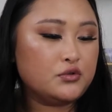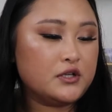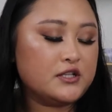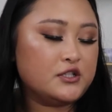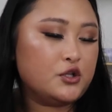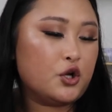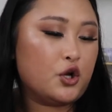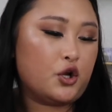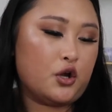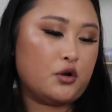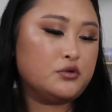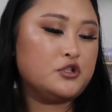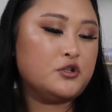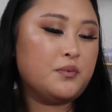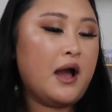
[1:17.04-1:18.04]
It's your
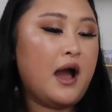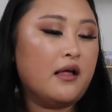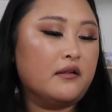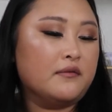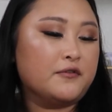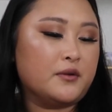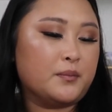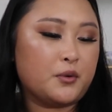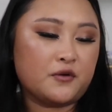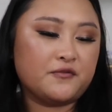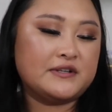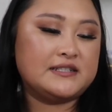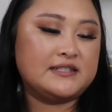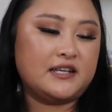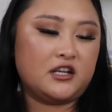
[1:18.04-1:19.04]
go-to palette for the
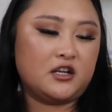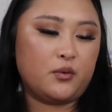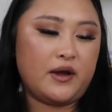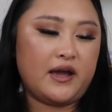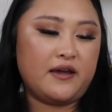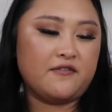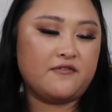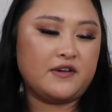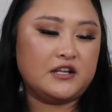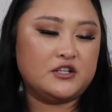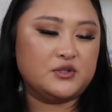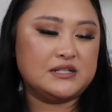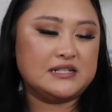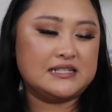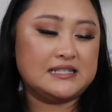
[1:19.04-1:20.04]
perfect getaway,
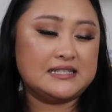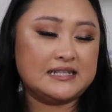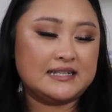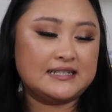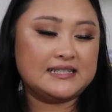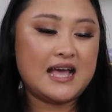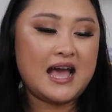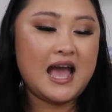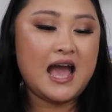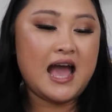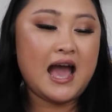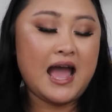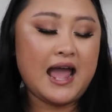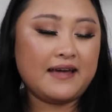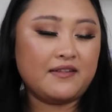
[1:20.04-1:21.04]
featuring 6
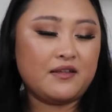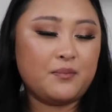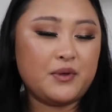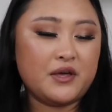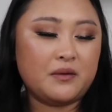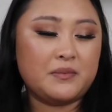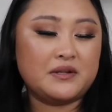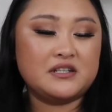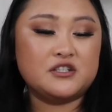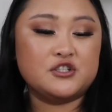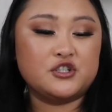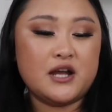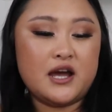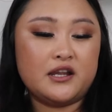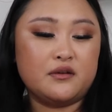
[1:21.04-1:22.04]
highly pigmented
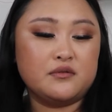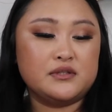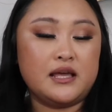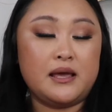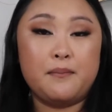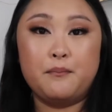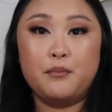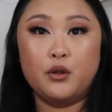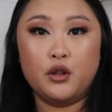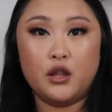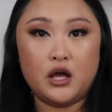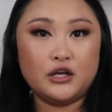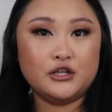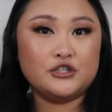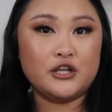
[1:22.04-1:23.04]
shadows, a
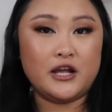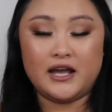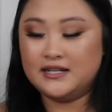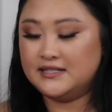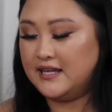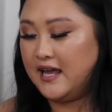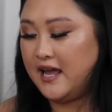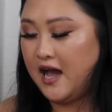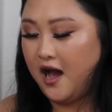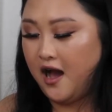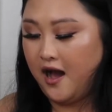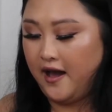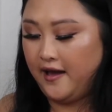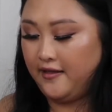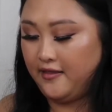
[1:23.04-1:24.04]
blush, and a
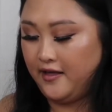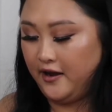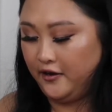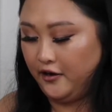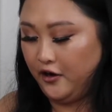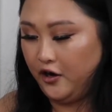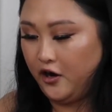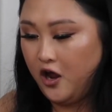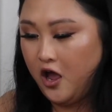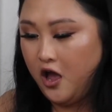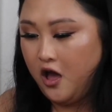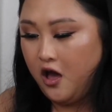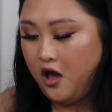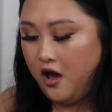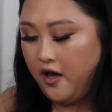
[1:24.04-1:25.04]
highlighter.
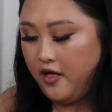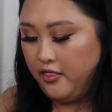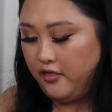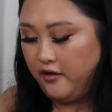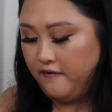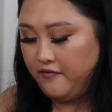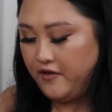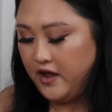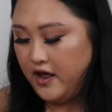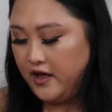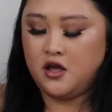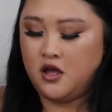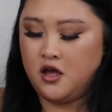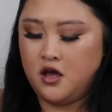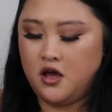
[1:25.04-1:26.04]
I love that.